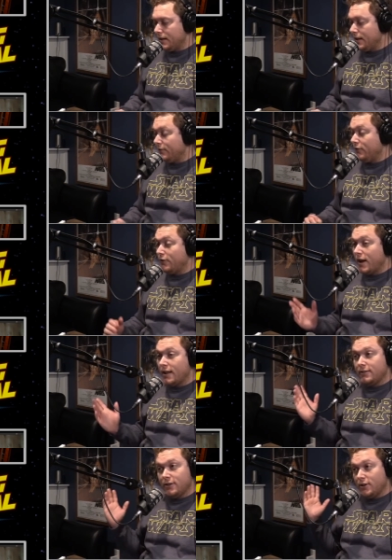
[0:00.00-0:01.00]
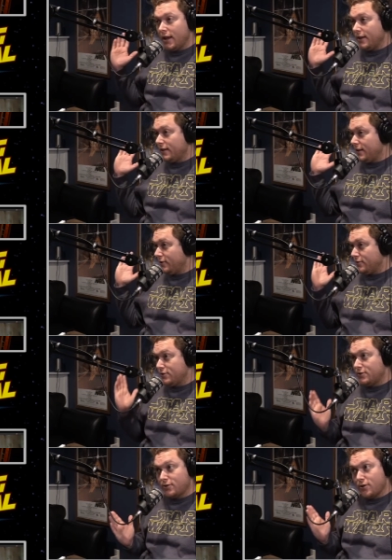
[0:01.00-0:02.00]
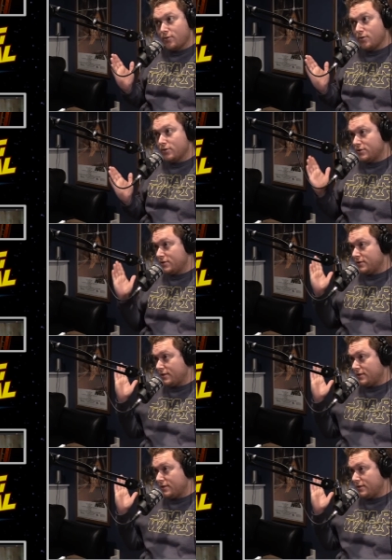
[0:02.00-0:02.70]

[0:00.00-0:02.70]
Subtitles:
if you got to get your Star Wars